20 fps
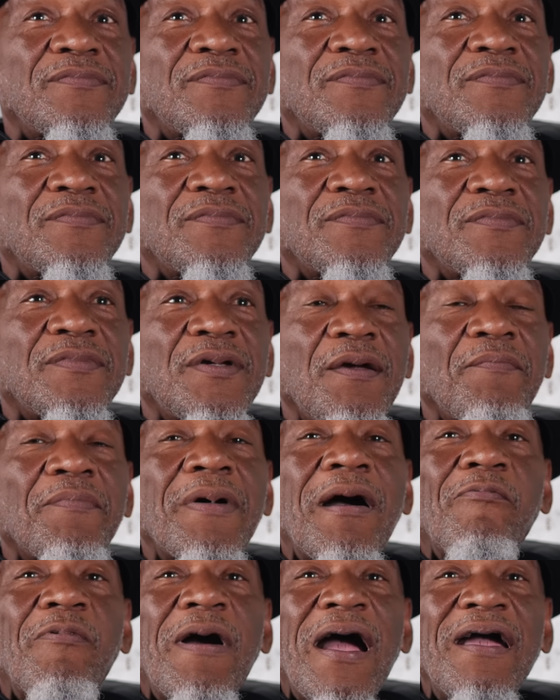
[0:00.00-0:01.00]
Mm. And
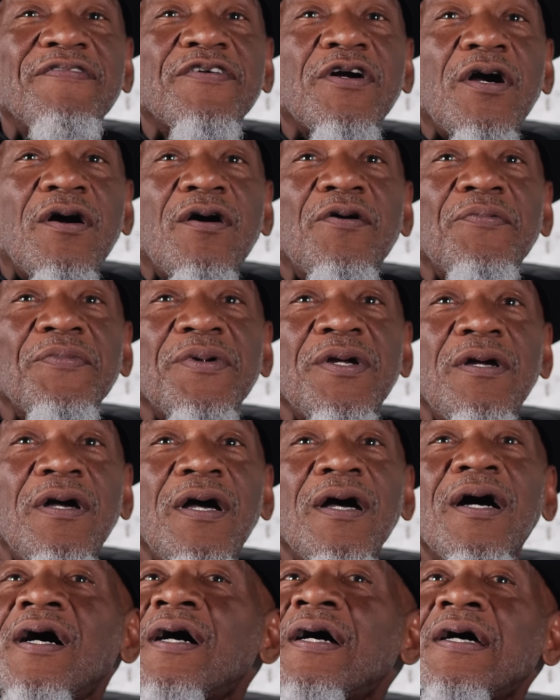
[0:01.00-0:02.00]
my wife called me.
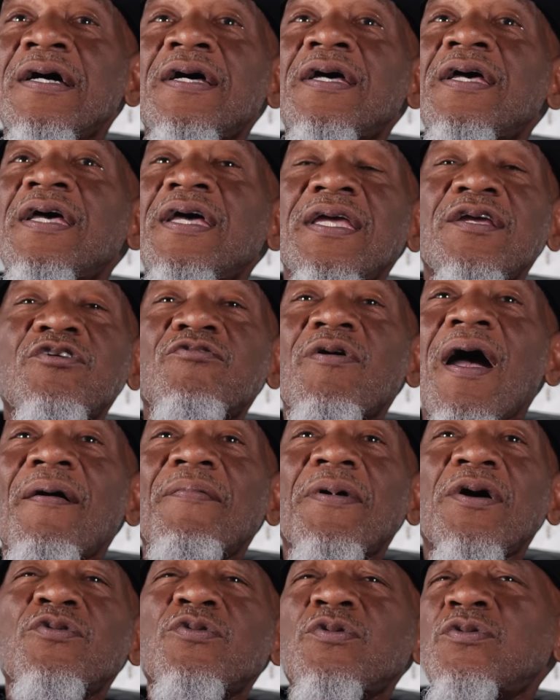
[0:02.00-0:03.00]
He grabbed
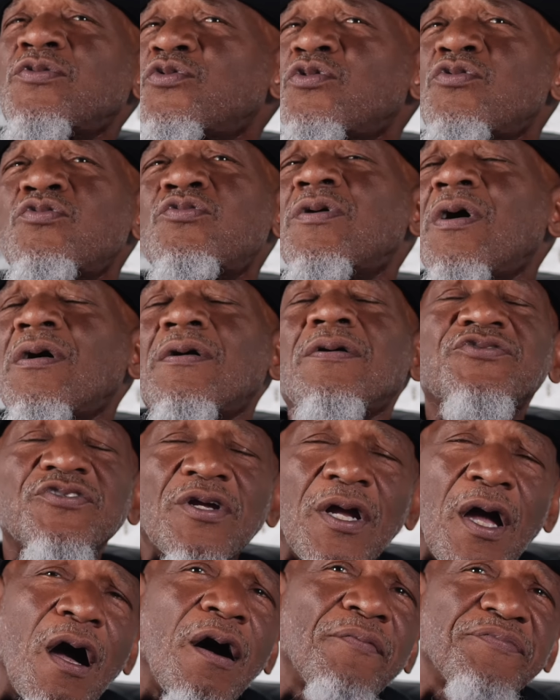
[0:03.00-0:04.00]
my horse.
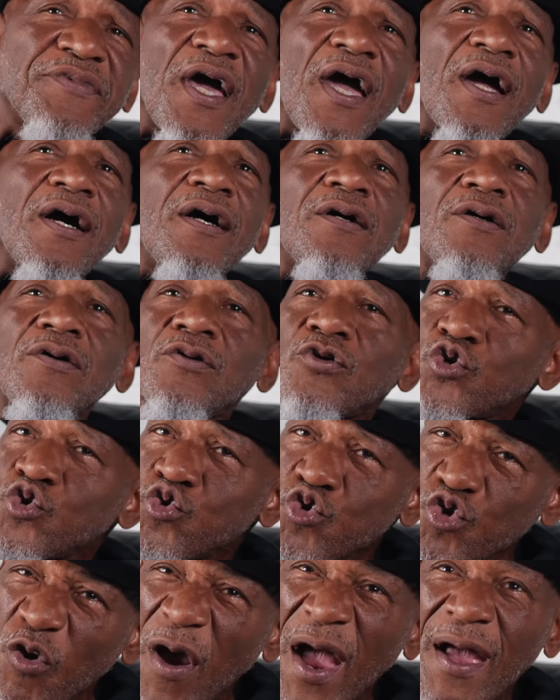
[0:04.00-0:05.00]
Calm down.
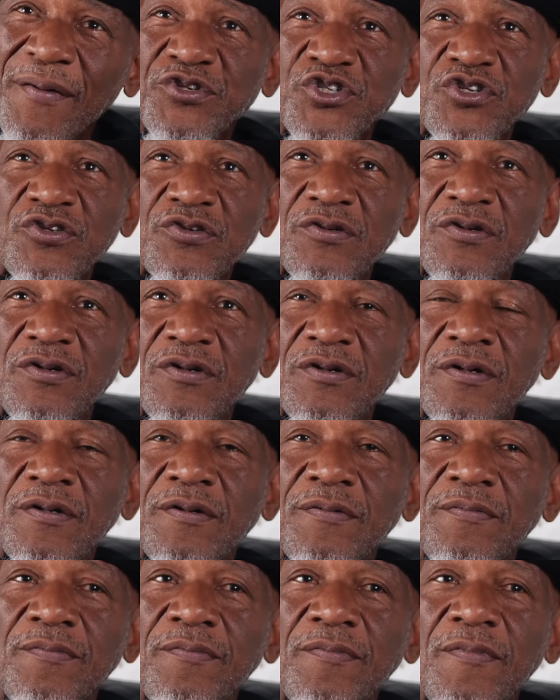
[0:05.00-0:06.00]
Who grabbed you?
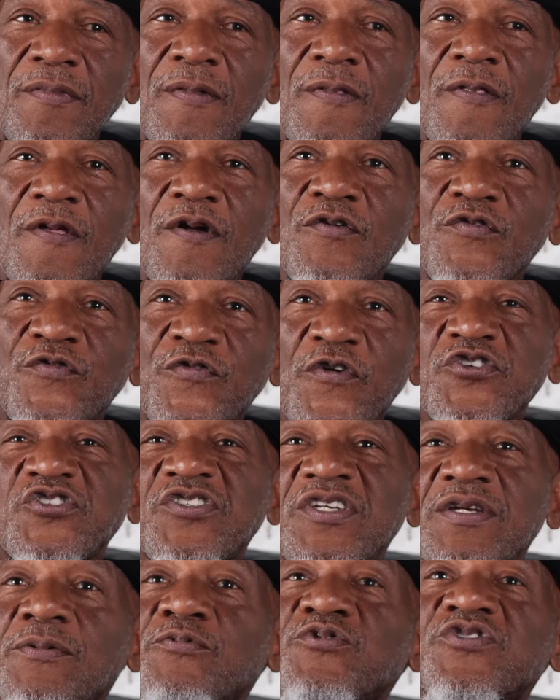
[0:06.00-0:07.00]

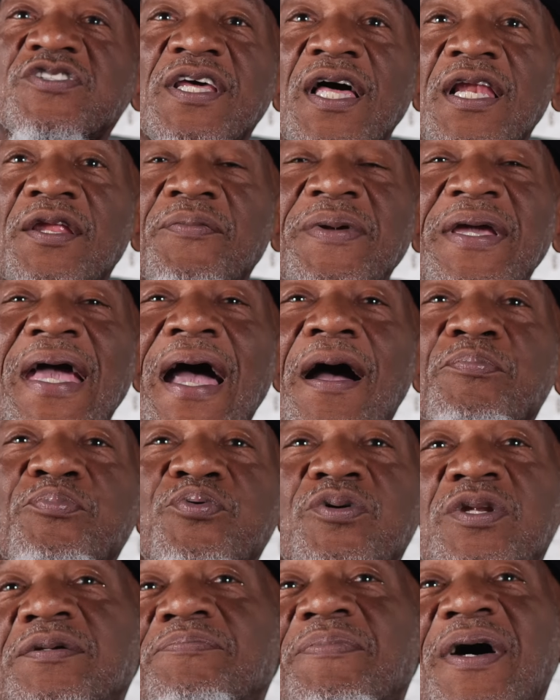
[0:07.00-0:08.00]
First, he was telling me how
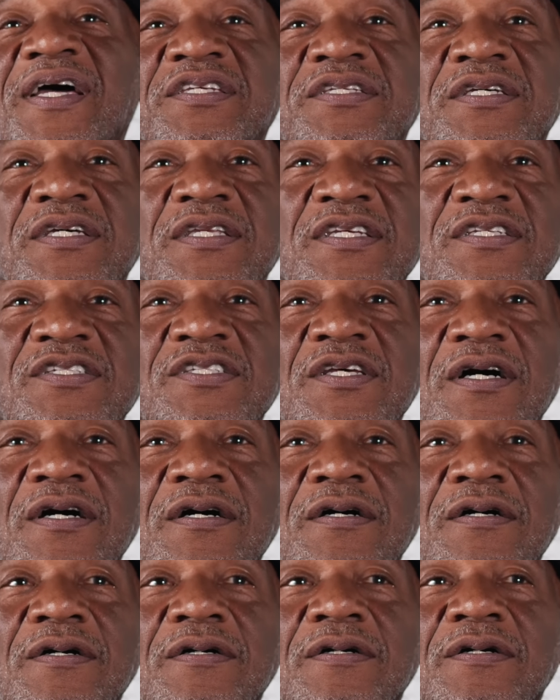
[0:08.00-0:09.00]
pretty my titties are.